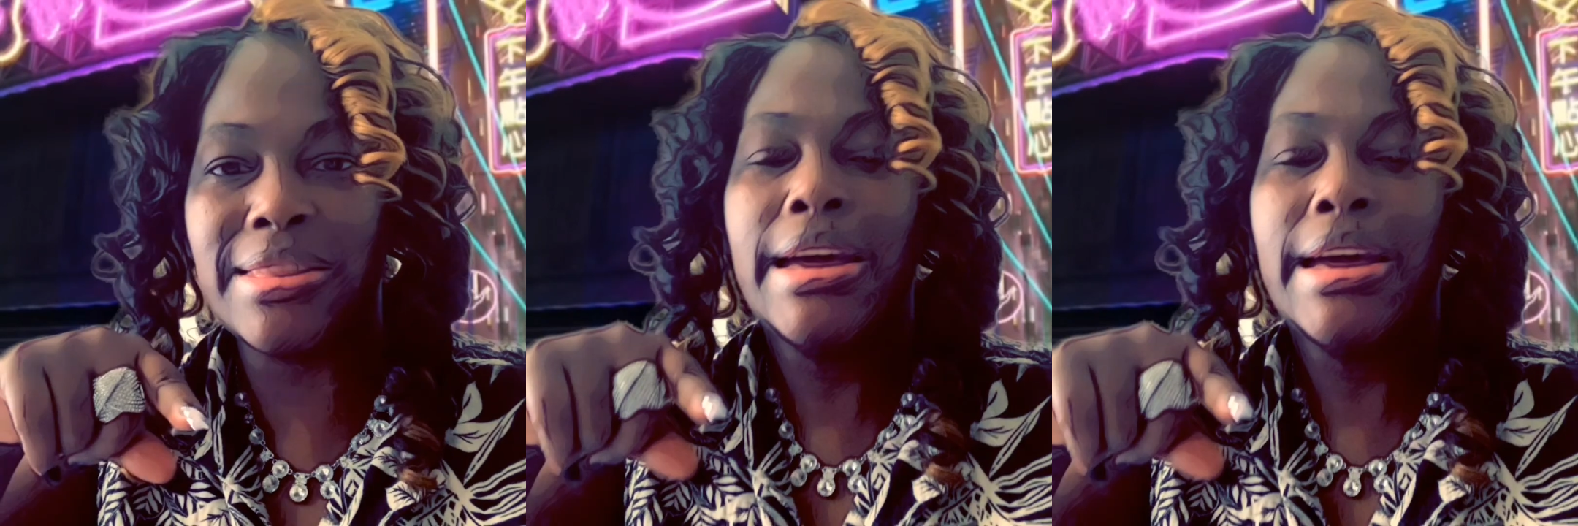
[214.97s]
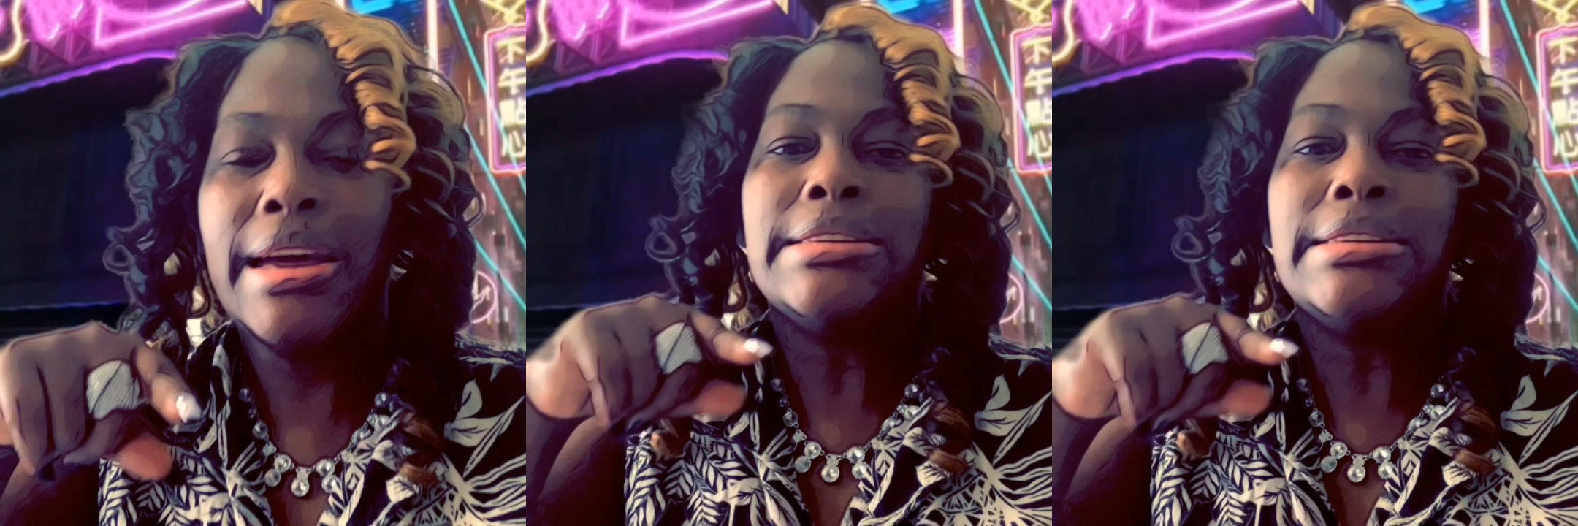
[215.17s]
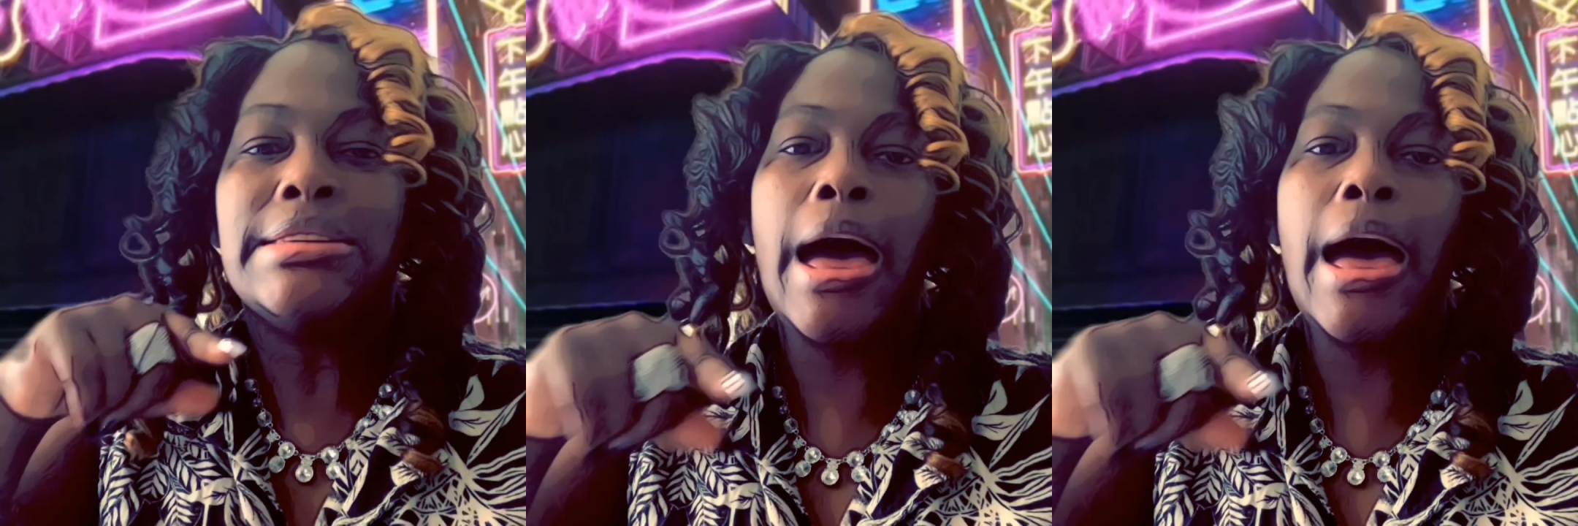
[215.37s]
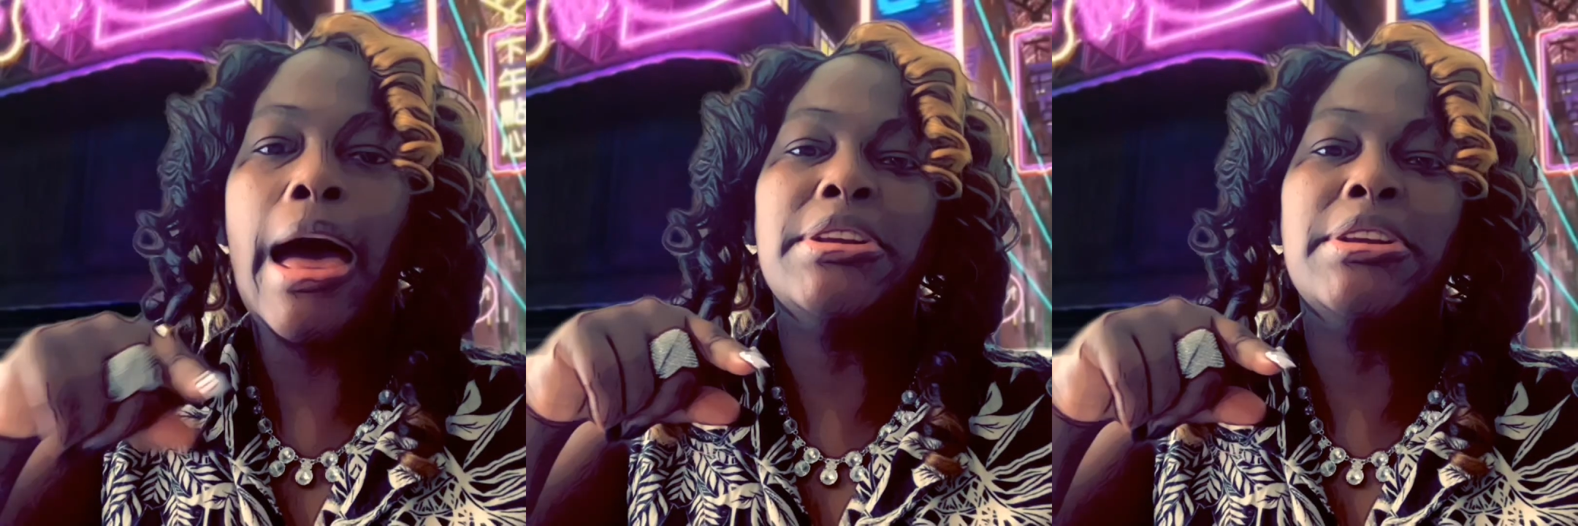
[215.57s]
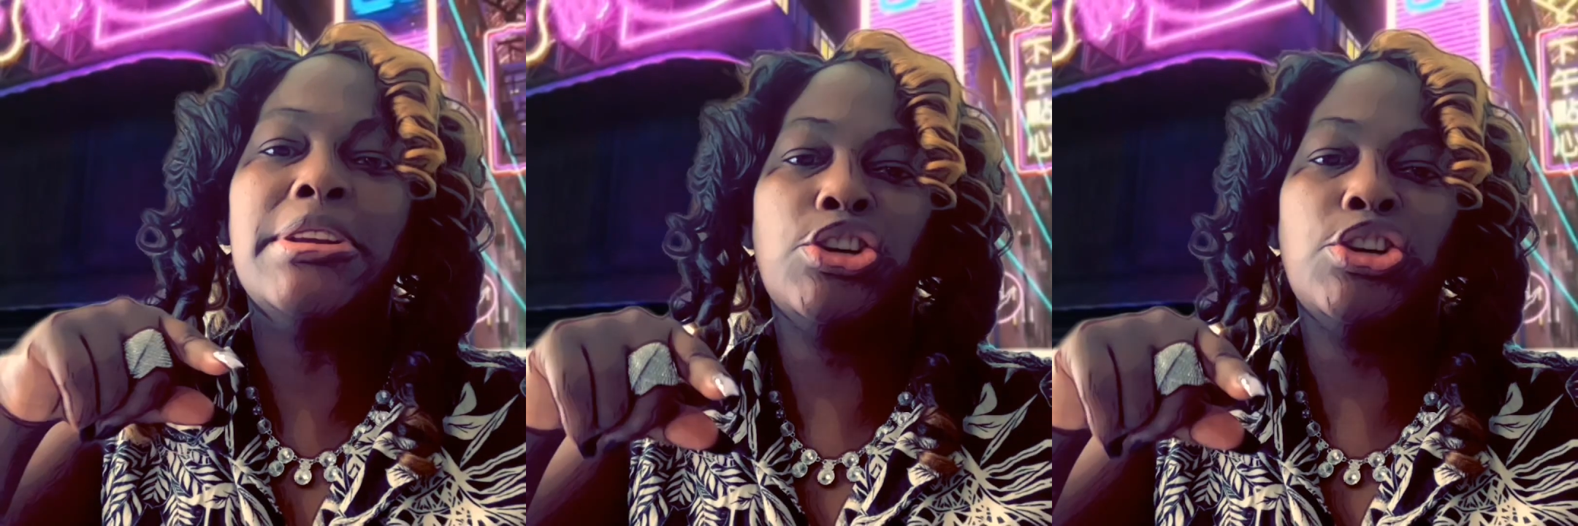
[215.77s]
Tap
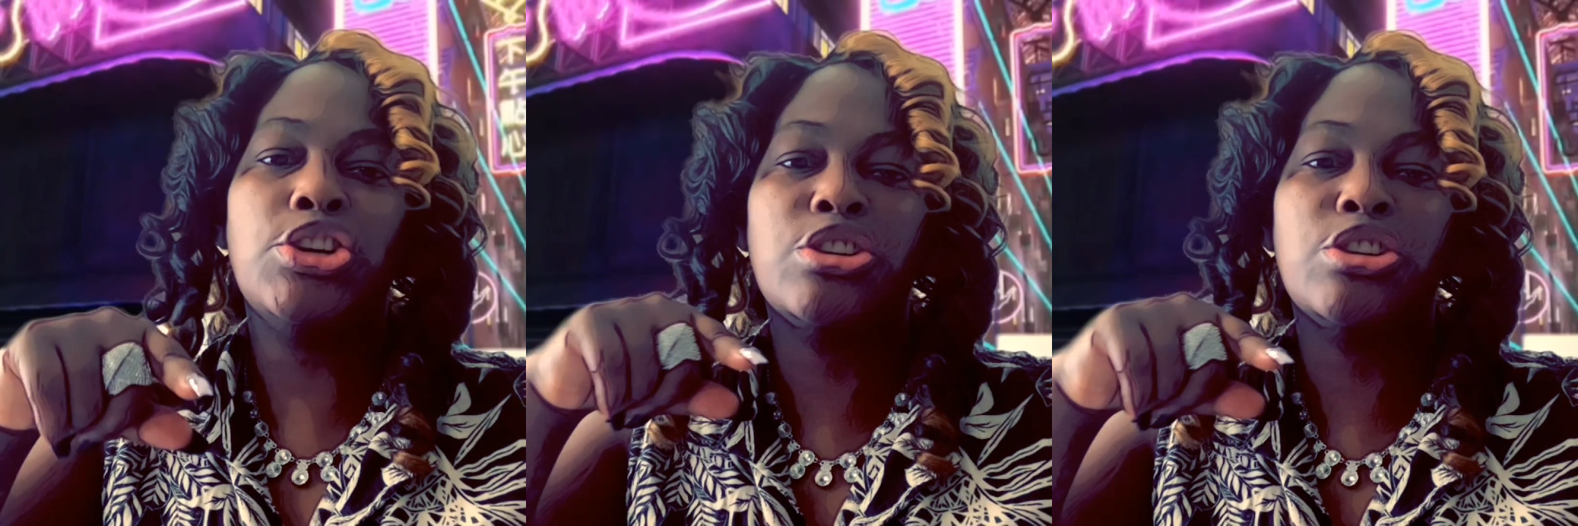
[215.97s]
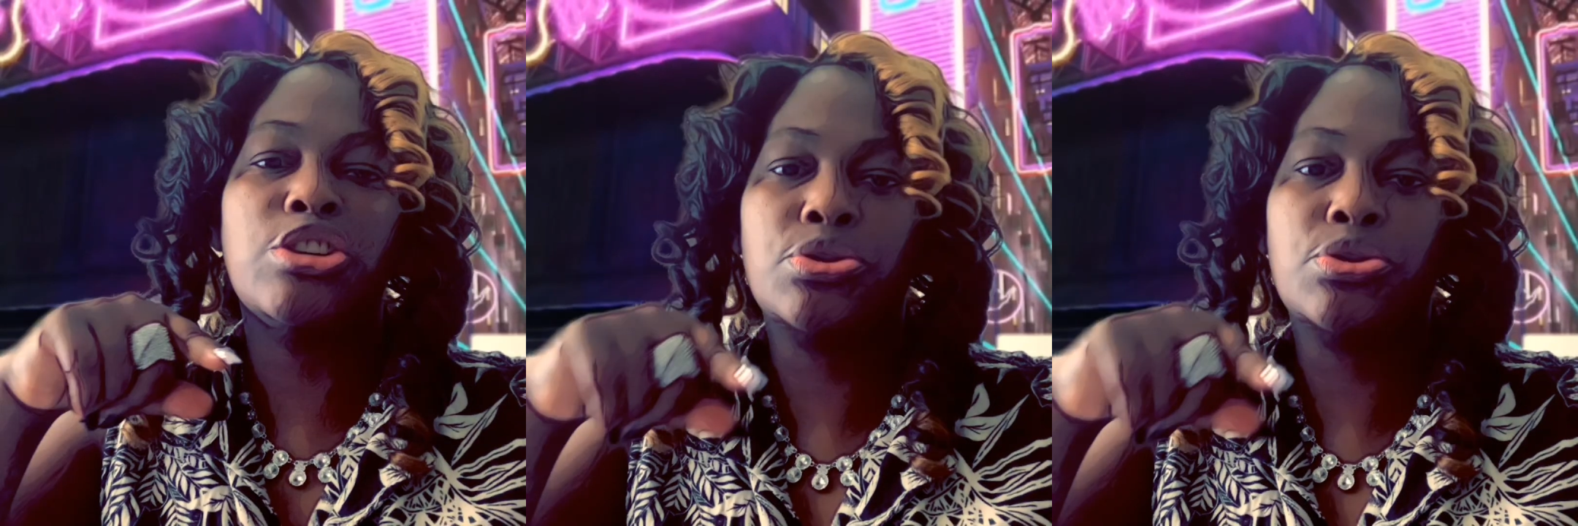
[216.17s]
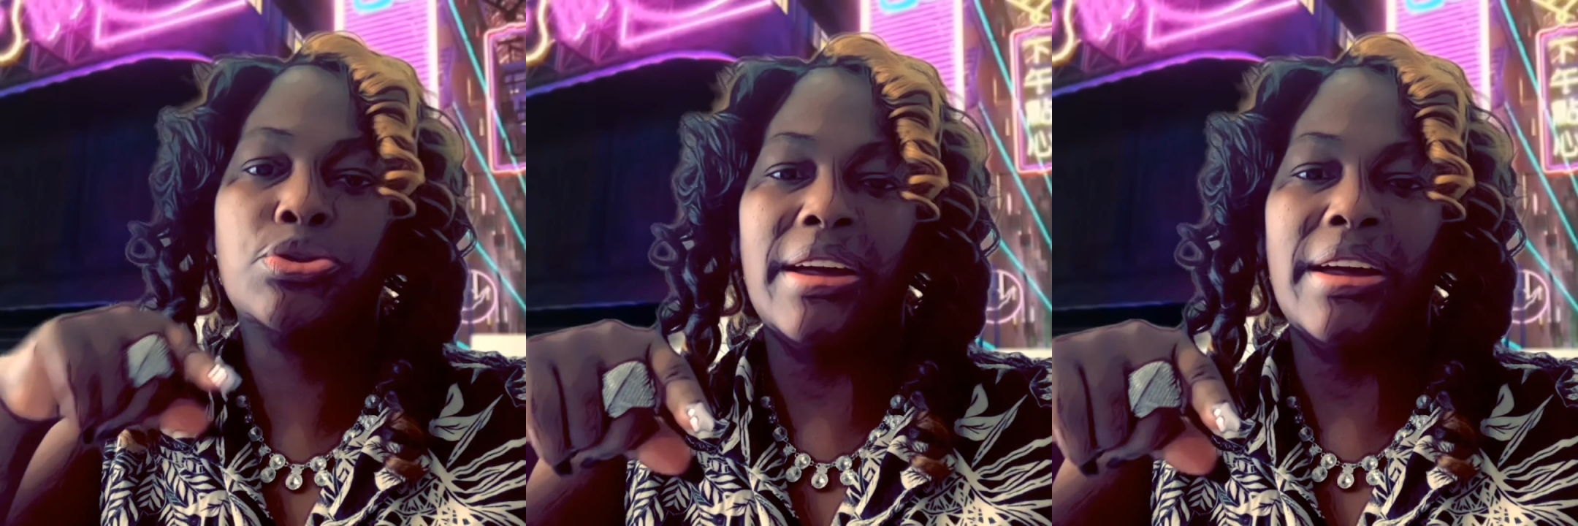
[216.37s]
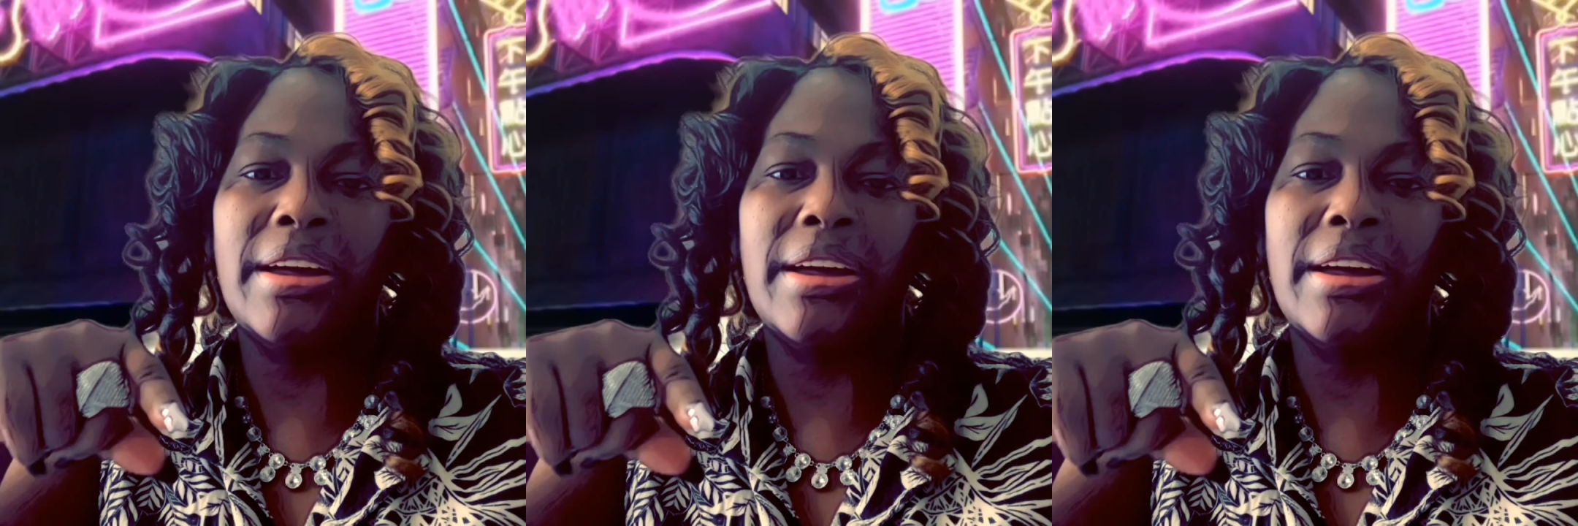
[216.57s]
into your strength.